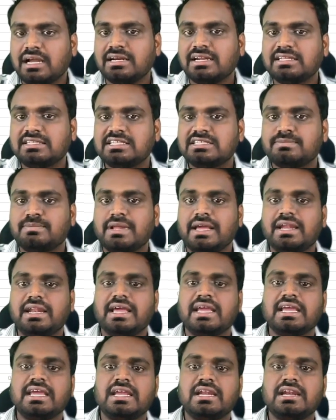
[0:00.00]
under this plan
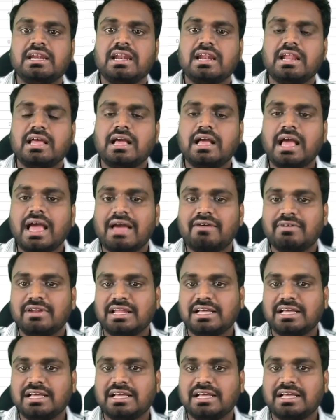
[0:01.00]
I can have a